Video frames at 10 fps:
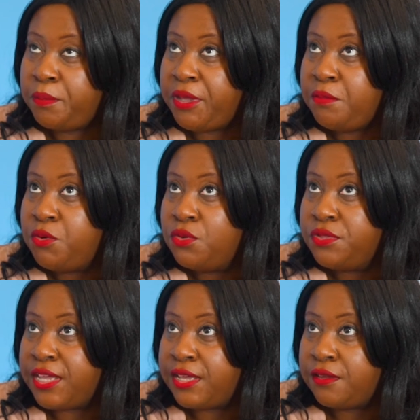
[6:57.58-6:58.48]
the people
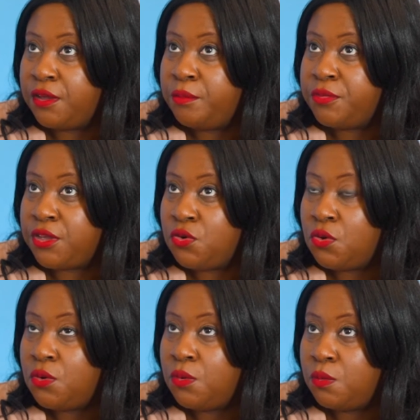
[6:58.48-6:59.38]
that
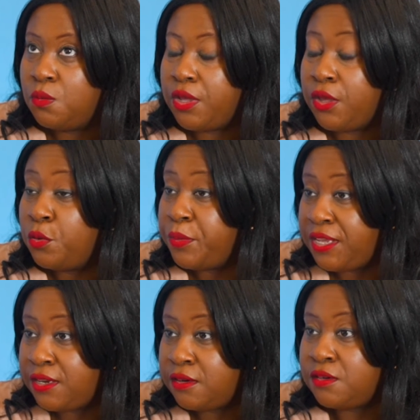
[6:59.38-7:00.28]
you're helping